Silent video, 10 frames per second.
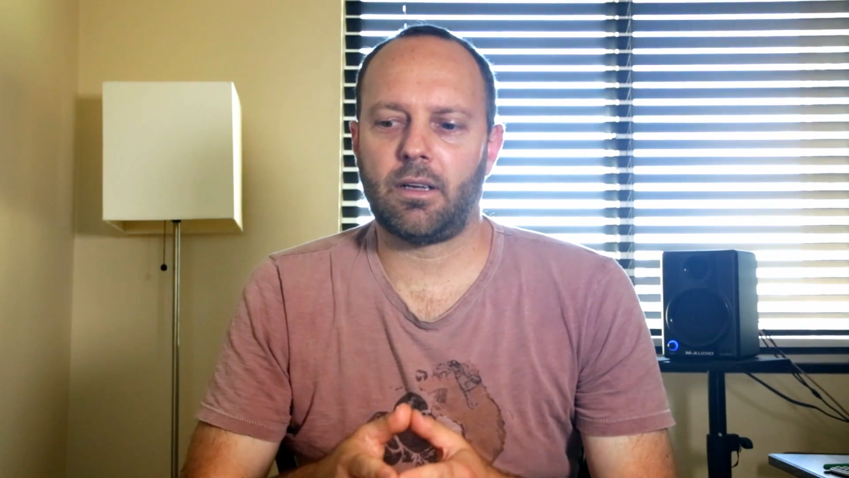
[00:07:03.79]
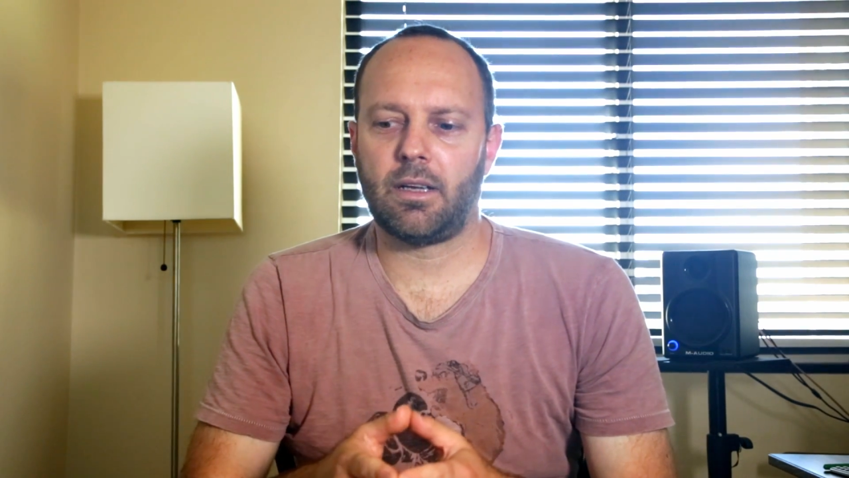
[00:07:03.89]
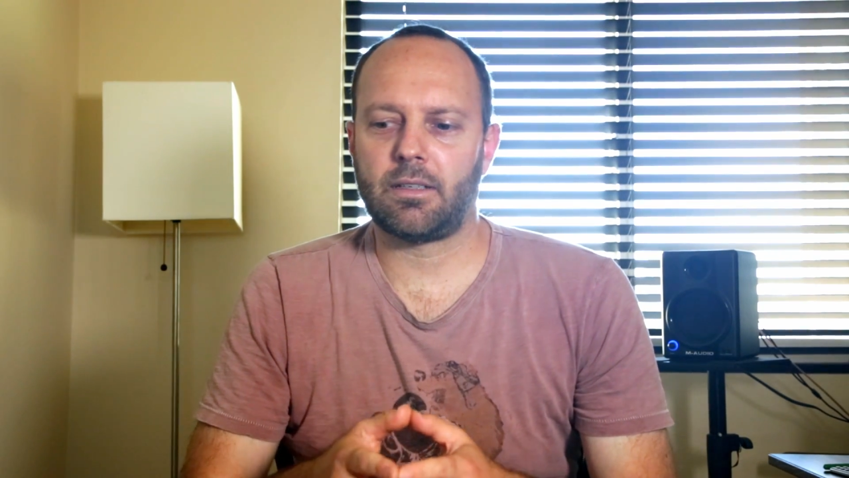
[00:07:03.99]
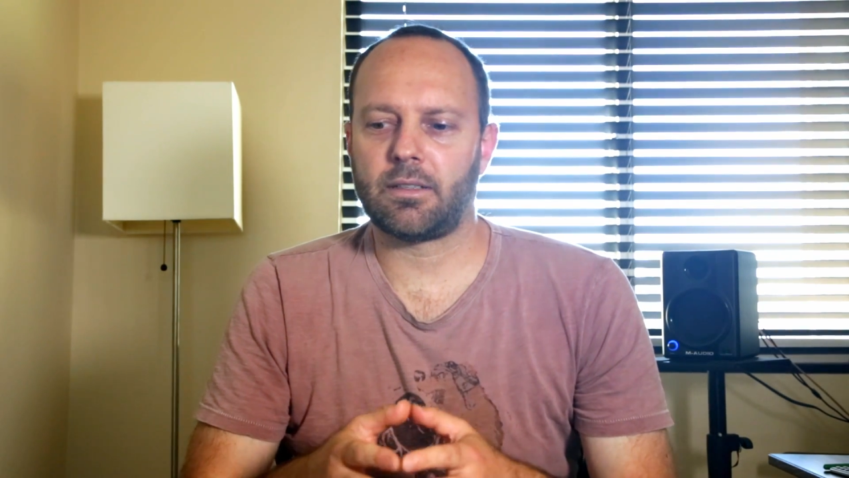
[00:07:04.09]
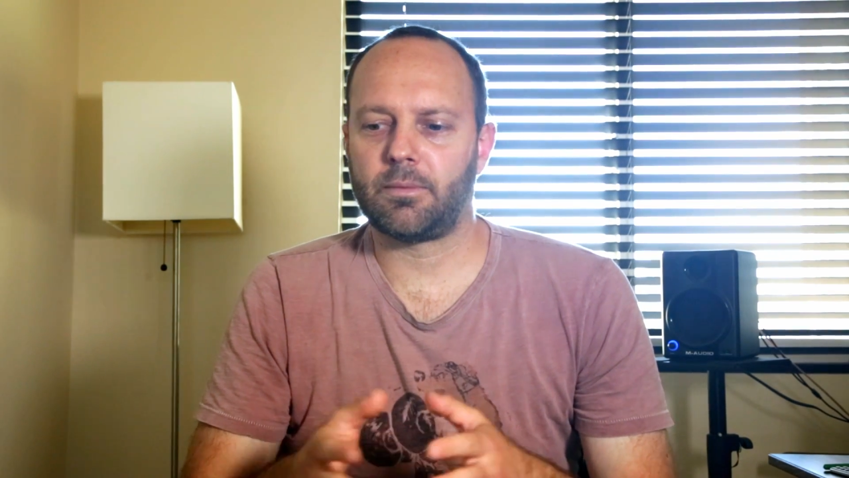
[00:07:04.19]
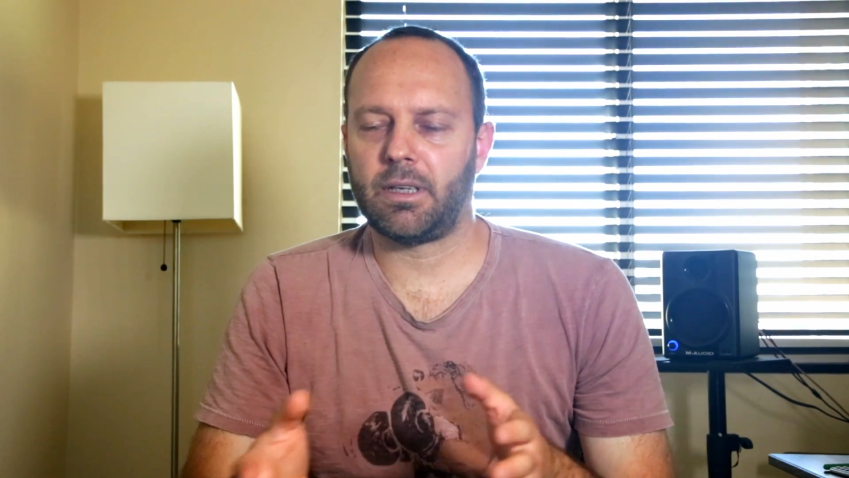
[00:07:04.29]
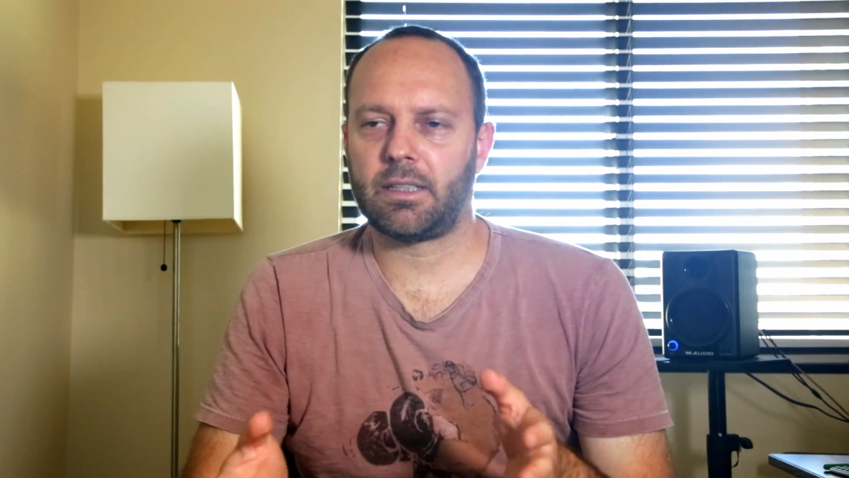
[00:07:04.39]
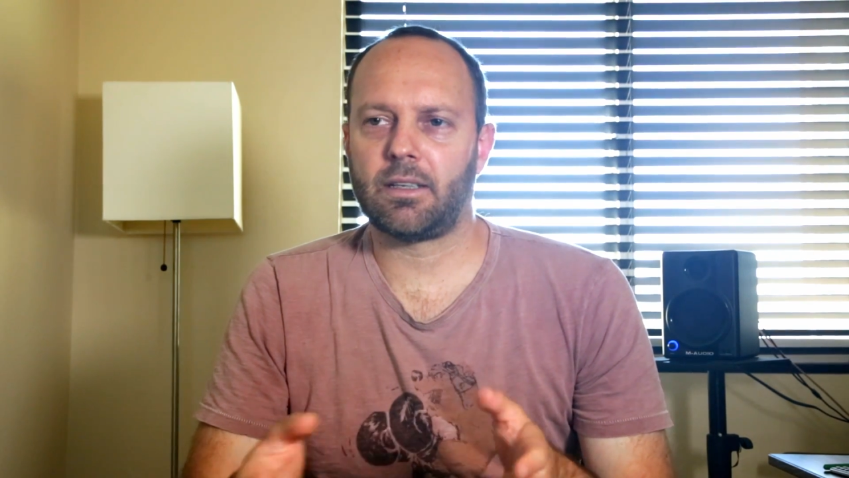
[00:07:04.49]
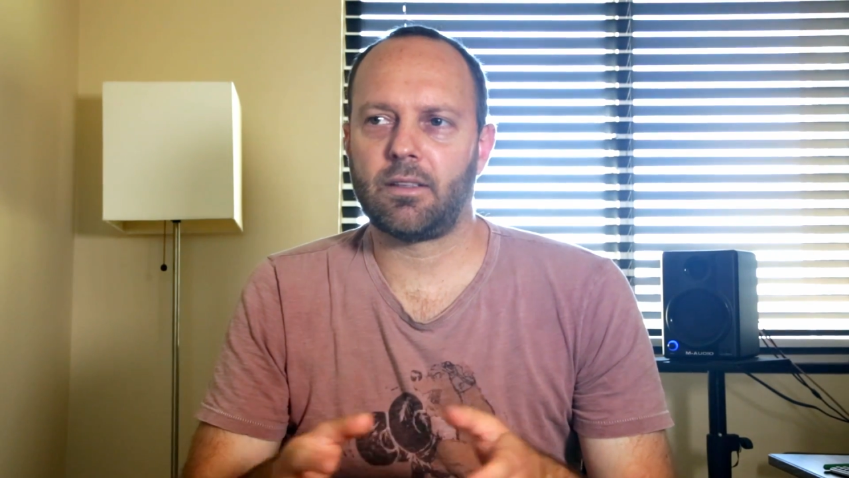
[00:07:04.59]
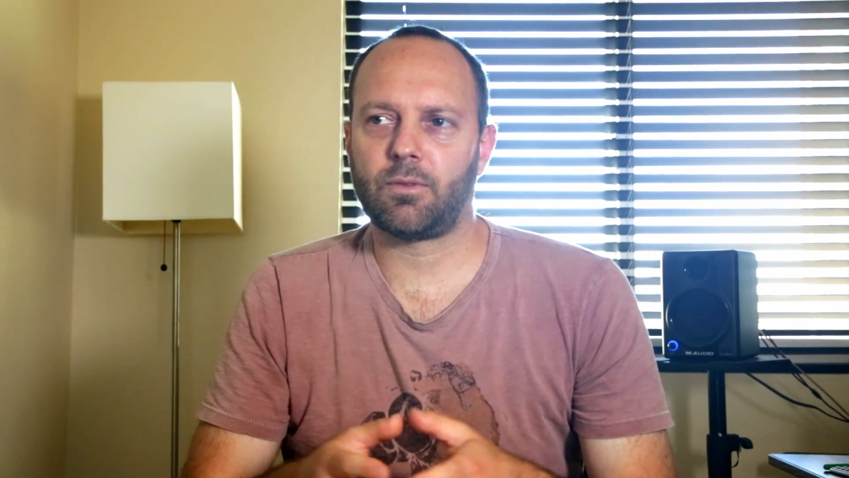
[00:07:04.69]
it doesn't make
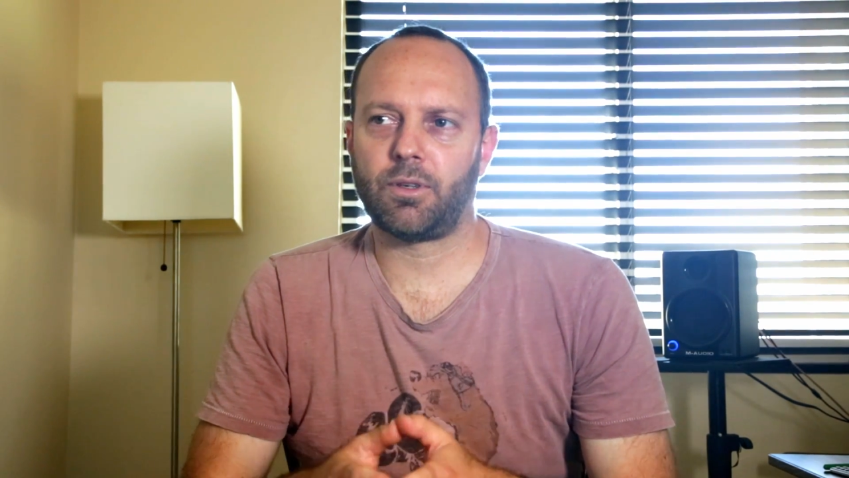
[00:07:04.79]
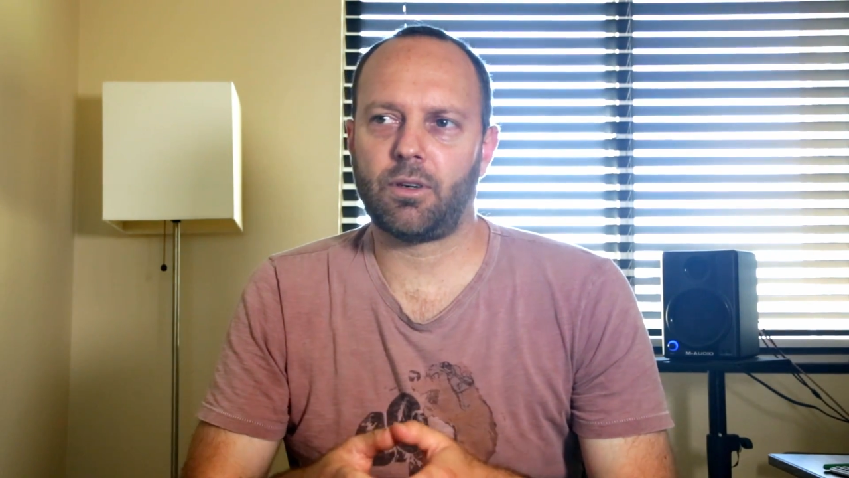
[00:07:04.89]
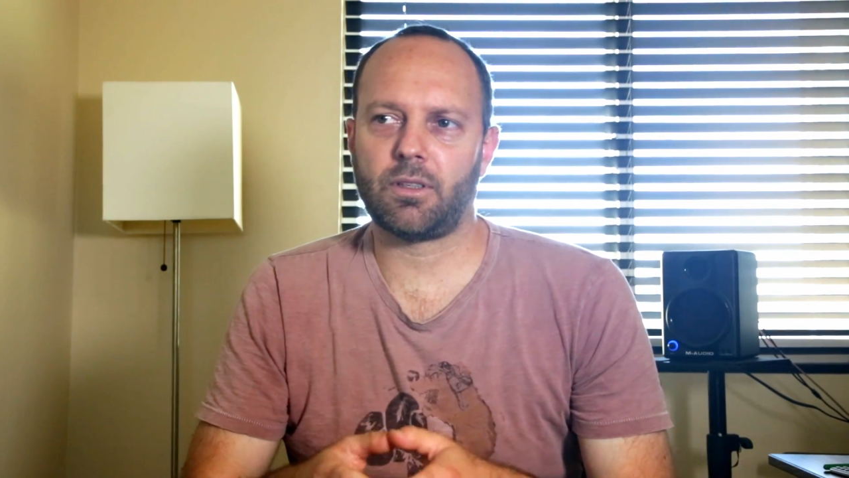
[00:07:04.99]
sense when you're